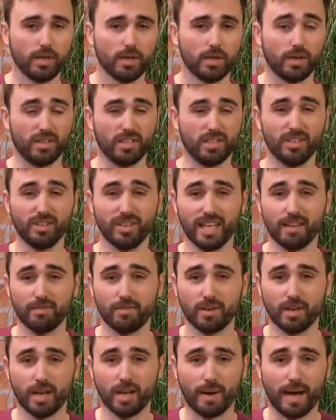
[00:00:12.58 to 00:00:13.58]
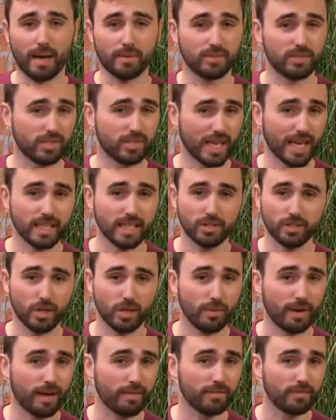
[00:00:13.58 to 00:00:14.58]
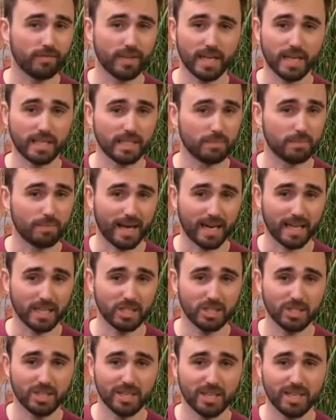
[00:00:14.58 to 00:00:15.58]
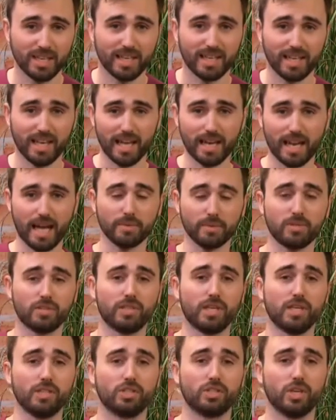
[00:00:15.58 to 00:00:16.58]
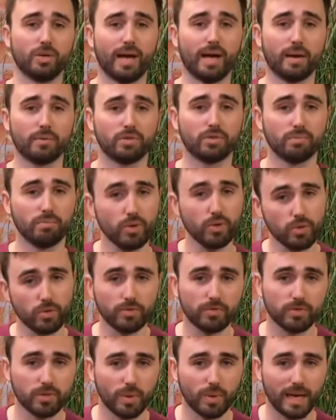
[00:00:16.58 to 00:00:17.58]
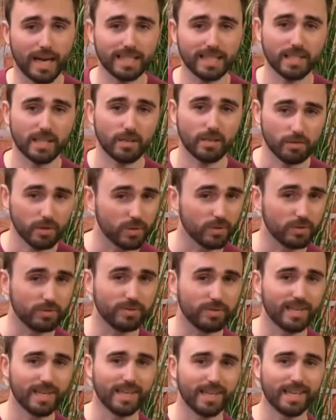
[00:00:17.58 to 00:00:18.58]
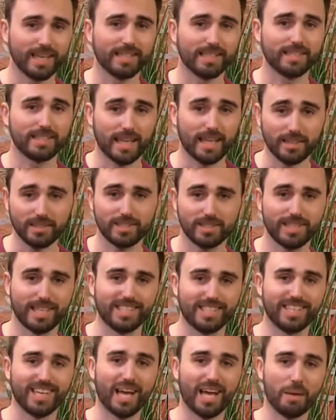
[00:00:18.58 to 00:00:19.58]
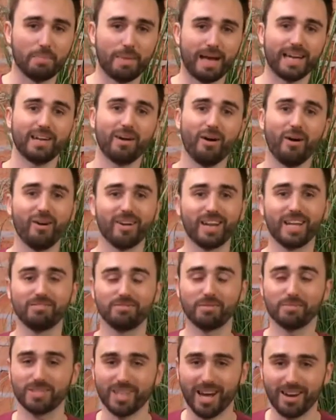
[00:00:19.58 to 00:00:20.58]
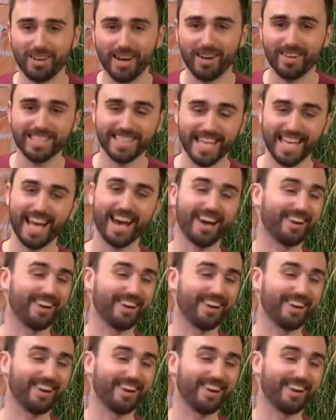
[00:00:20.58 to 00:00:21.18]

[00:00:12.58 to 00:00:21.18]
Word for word: and you don't even know how to say two left feet in Spanish? Here now to teach you how to move to a Latin groove is salsa teacher Amanda Hawley from Todo Latino.